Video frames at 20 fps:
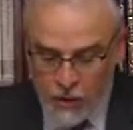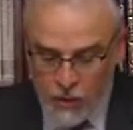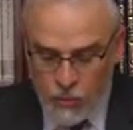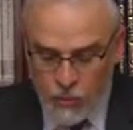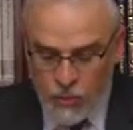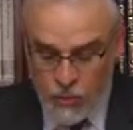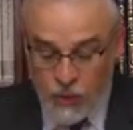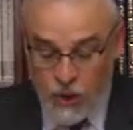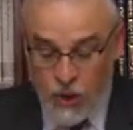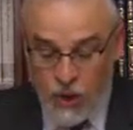
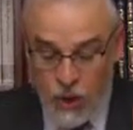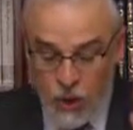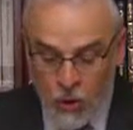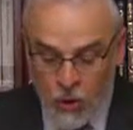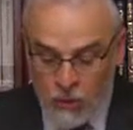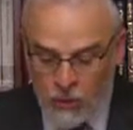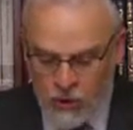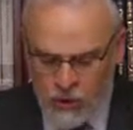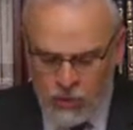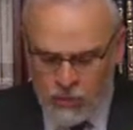with the
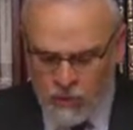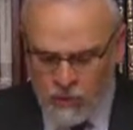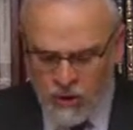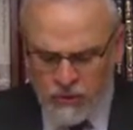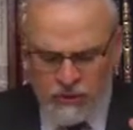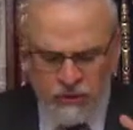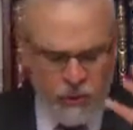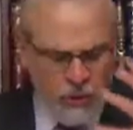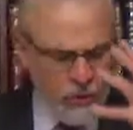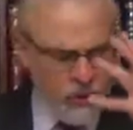gaon
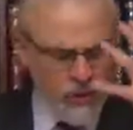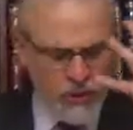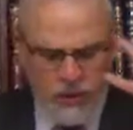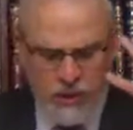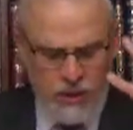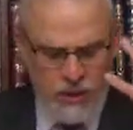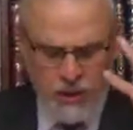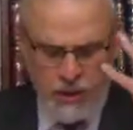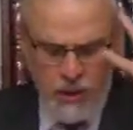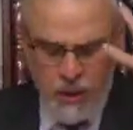nishmasa, with
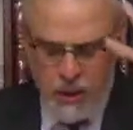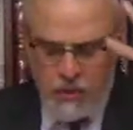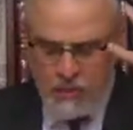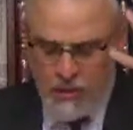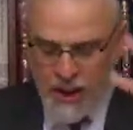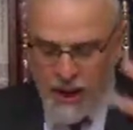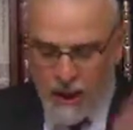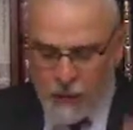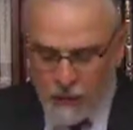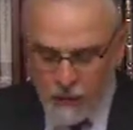the
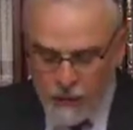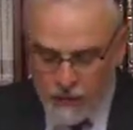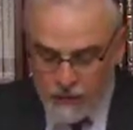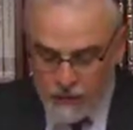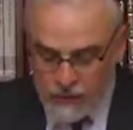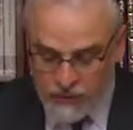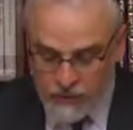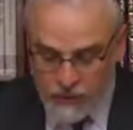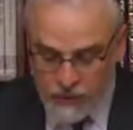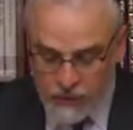power of
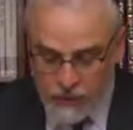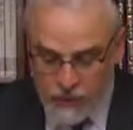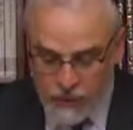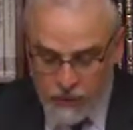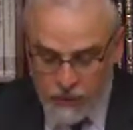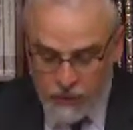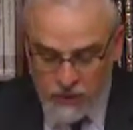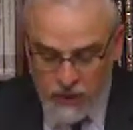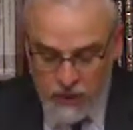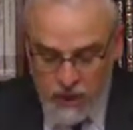its
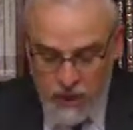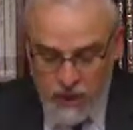spirit,